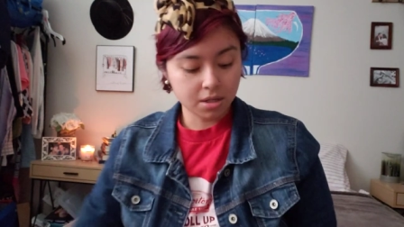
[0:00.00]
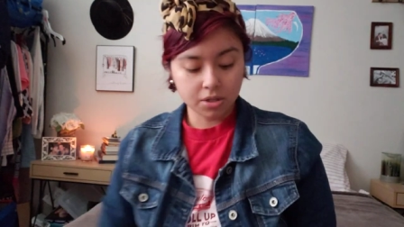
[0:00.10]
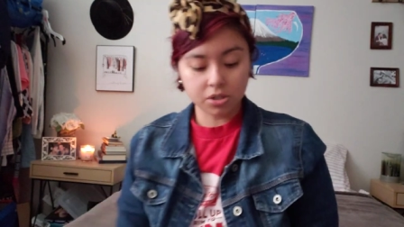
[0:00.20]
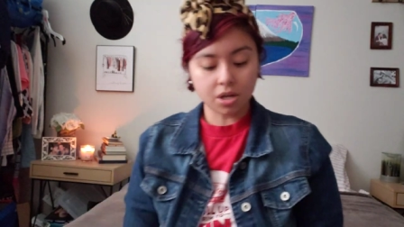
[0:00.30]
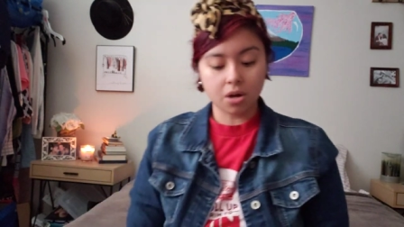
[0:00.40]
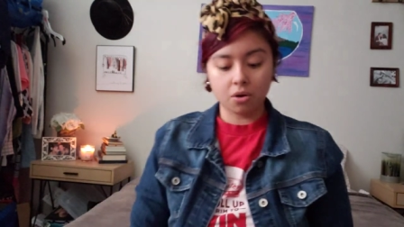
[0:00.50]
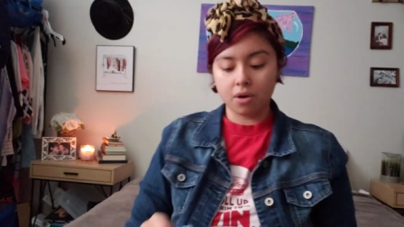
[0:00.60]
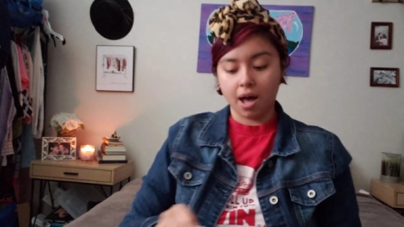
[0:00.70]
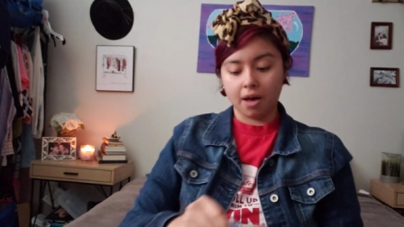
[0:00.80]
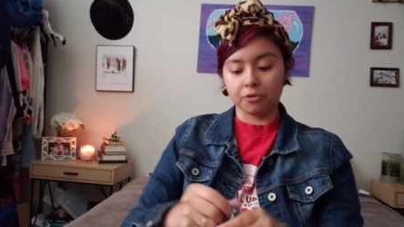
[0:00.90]

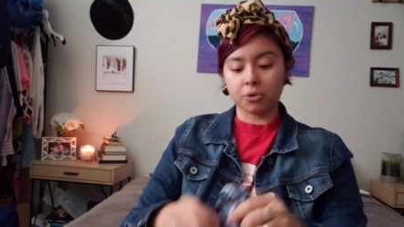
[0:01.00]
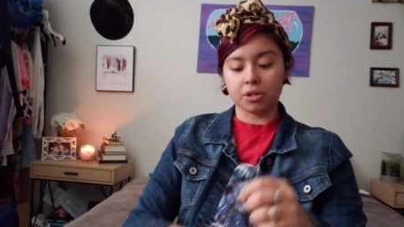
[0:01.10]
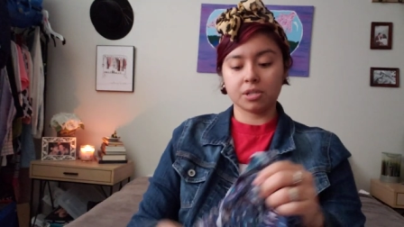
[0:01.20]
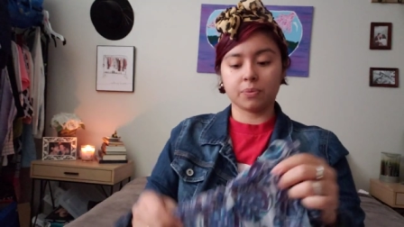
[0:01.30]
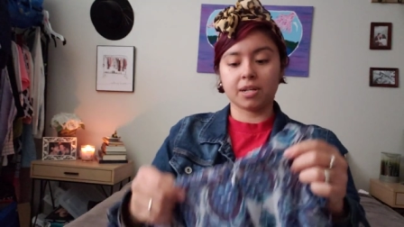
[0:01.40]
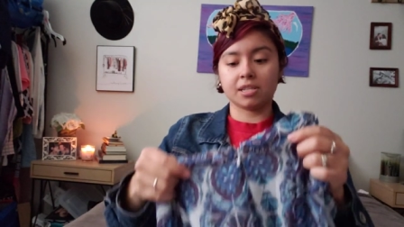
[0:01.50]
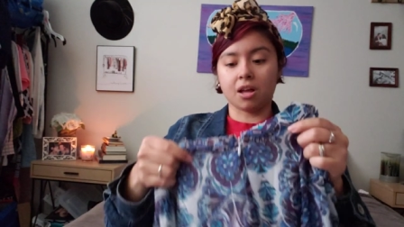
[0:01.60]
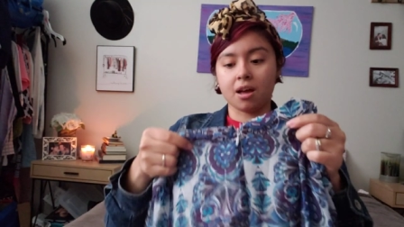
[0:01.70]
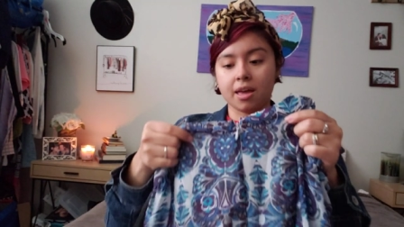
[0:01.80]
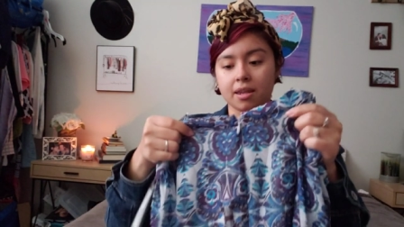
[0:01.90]
So of course, when I
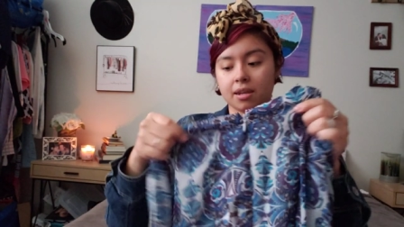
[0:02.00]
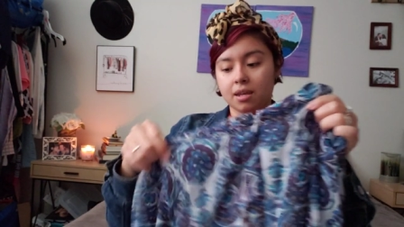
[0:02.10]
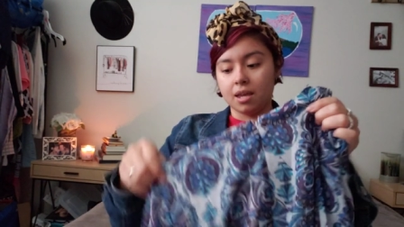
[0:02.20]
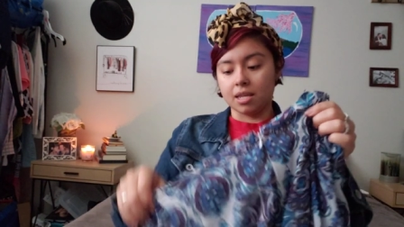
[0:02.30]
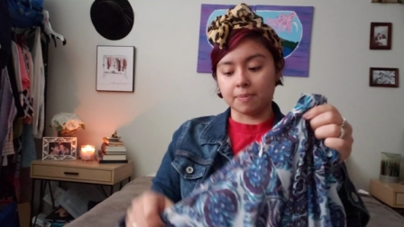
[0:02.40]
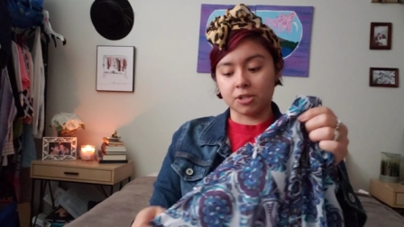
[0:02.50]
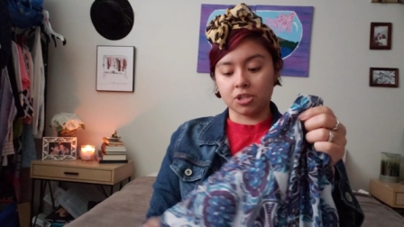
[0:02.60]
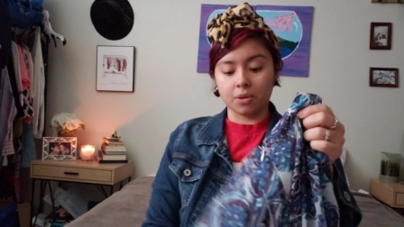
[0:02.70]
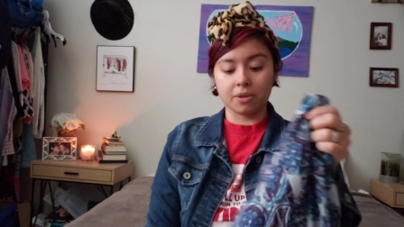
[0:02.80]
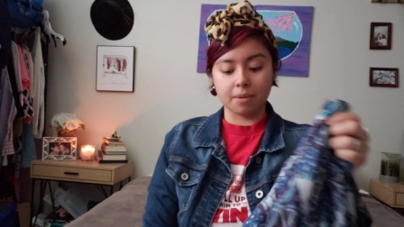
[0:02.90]
saw it,
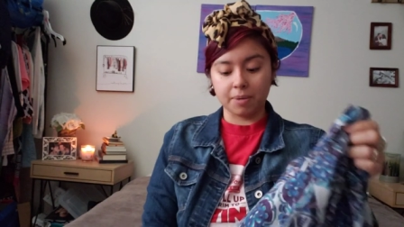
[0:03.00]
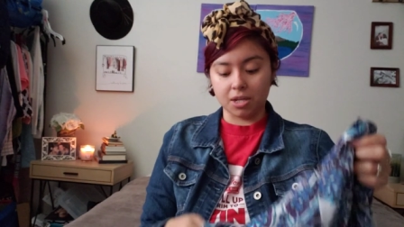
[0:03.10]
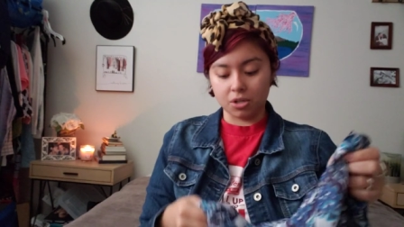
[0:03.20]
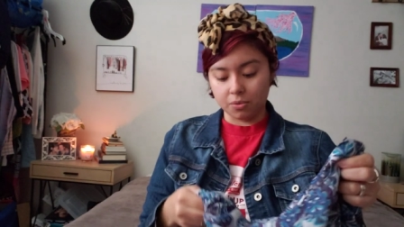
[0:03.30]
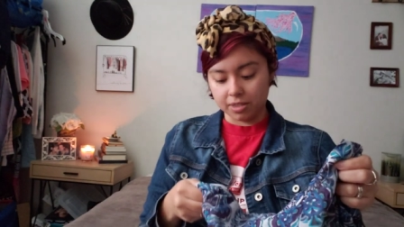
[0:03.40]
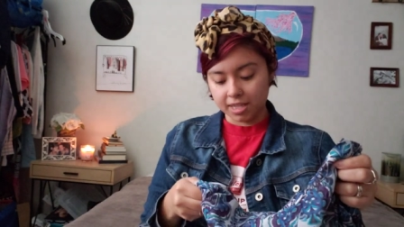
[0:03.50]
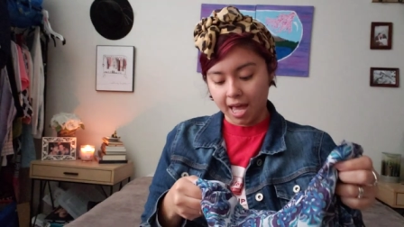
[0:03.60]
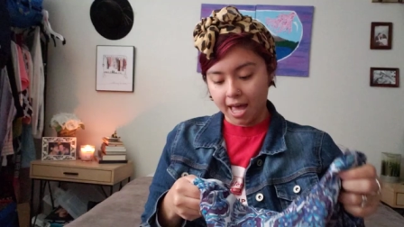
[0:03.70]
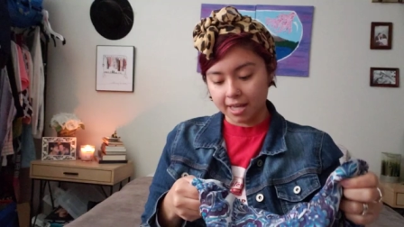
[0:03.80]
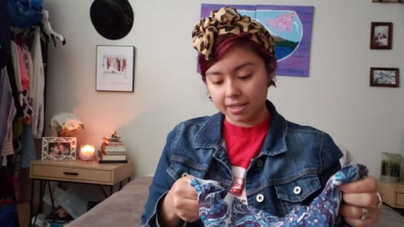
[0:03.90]
especially with it being new with
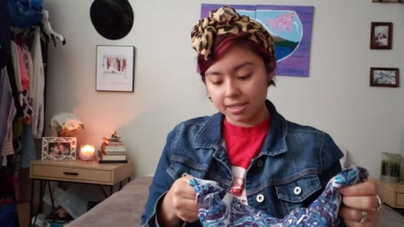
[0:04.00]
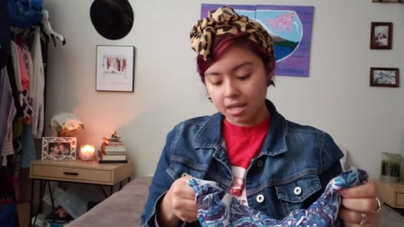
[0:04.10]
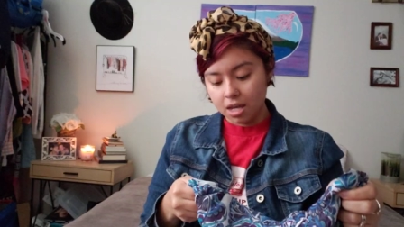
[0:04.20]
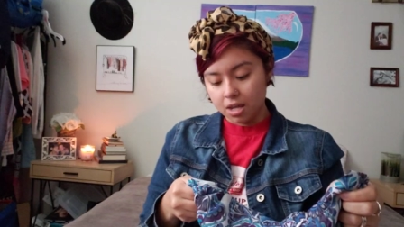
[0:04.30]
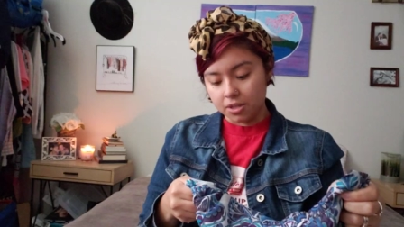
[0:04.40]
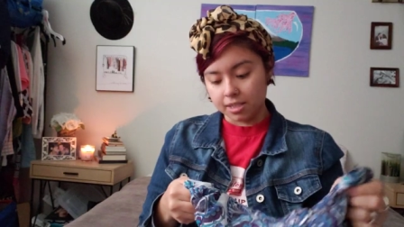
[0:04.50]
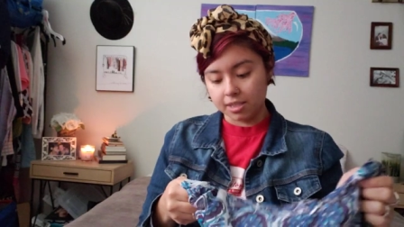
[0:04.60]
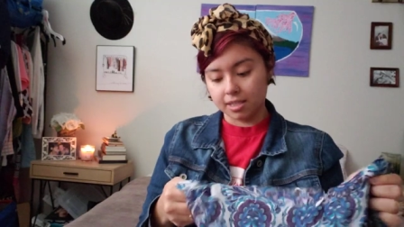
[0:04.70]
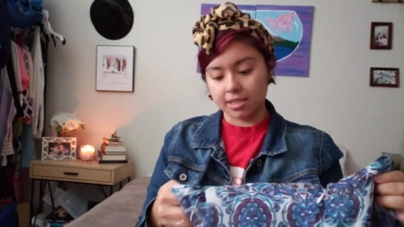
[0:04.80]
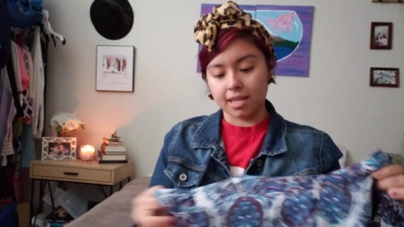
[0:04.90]
tags, this
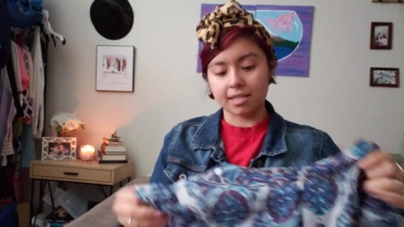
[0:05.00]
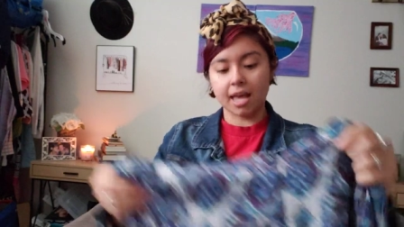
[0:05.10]
is a size